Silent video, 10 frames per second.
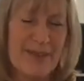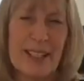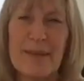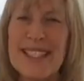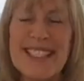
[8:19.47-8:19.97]

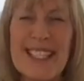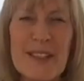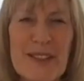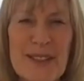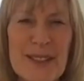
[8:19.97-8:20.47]
But is that
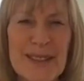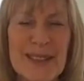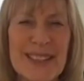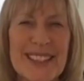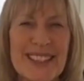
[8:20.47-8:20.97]
true?
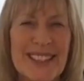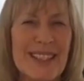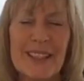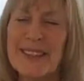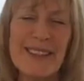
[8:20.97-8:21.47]

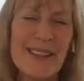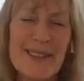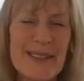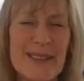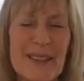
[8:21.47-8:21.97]
No.
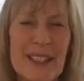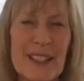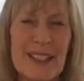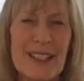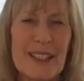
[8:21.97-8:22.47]

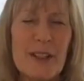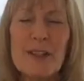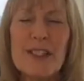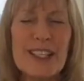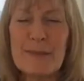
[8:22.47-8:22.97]
You're
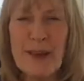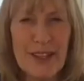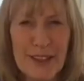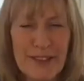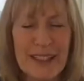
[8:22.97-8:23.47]
just
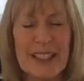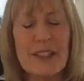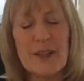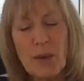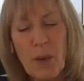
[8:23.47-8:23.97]
perfect.
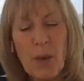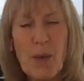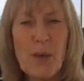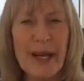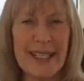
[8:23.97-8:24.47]
You're
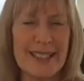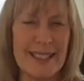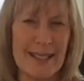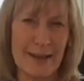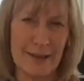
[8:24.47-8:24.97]
always
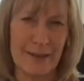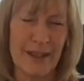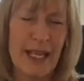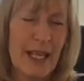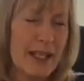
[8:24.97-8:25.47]
enough.
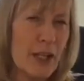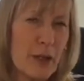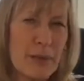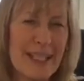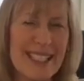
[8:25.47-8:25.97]

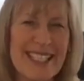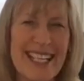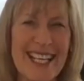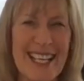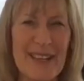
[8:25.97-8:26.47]
Nobody can take
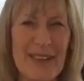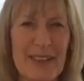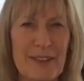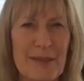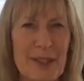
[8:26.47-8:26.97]
that away
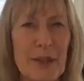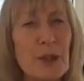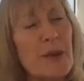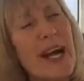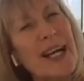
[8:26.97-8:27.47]
from you. You
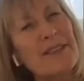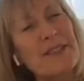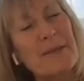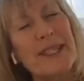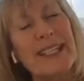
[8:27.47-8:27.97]
have to
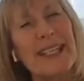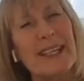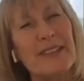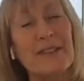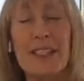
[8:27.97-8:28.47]
be enough
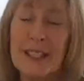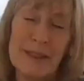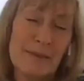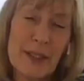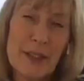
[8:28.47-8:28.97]

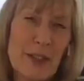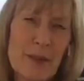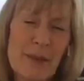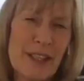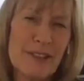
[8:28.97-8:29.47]
because you're
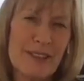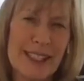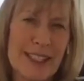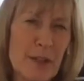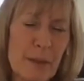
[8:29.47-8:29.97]

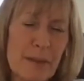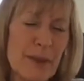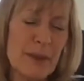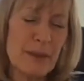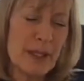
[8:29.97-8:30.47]
perfect. You're